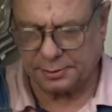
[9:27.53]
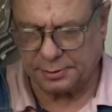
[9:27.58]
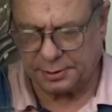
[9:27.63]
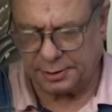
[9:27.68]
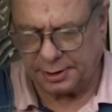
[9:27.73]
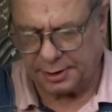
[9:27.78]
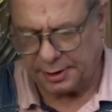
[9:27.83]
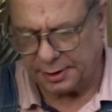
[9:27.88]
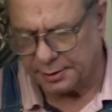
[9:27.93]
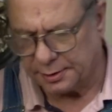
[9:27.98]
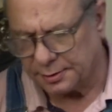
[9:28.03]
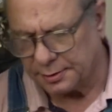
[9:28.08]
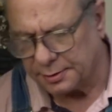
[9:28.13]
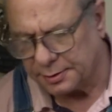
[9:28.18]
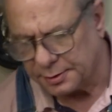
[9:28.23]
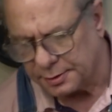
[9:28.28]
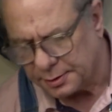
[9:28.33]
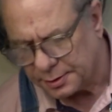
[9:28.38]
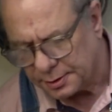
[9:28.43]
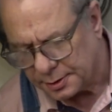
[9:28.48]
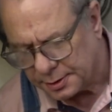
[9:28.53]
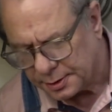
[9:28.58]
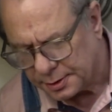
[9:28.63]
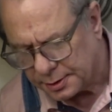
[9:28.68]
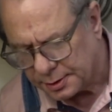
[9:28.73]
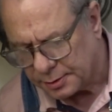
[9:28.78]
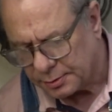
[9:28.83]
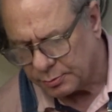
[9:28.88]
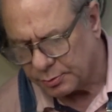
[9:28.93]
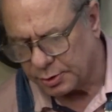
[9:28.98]
Yeah,
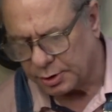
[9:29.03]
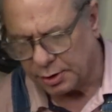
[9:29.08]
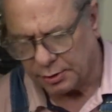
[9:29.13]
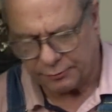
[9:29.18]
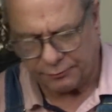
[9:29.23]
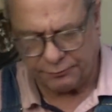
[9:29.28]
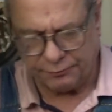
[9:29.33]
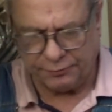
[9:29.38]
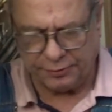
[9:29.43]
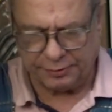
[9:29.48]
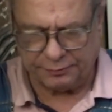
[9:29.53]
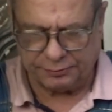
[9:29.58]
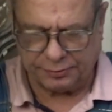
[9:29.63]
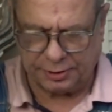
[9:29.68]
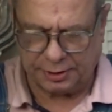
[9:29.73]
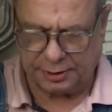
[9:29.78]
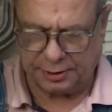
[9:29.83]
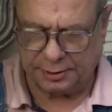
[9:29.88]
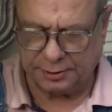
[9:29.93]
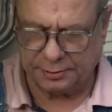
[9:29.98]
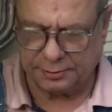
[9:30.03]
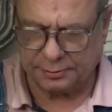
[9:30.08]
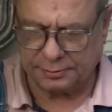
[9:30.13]
we'll go 50.